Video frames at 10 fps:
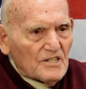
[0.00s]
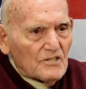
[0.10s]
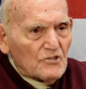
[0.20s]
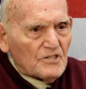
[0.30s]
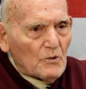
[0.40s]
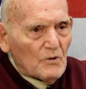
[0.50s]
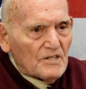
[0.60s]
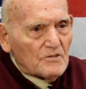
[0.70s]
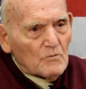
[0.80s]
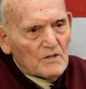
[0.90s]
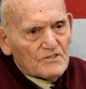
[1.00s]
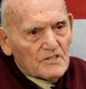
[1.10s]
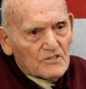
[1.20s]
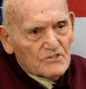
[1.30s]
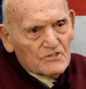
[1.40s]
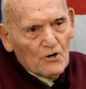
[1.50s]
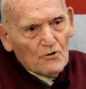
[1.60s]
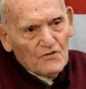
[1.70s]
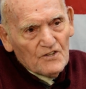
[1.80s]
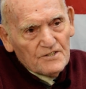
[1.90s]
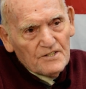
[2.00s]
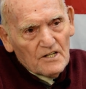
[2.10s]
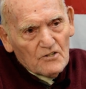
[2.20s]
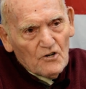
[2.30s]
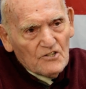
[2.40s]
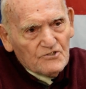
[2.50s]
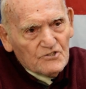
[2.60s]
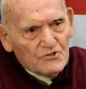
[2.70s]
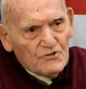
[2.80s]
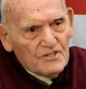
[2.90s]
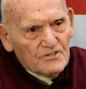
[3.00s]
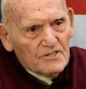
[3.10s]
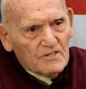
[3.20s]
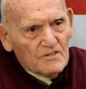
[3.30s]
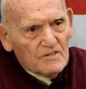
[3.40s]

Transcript: Looky went to his girlfriend across the street,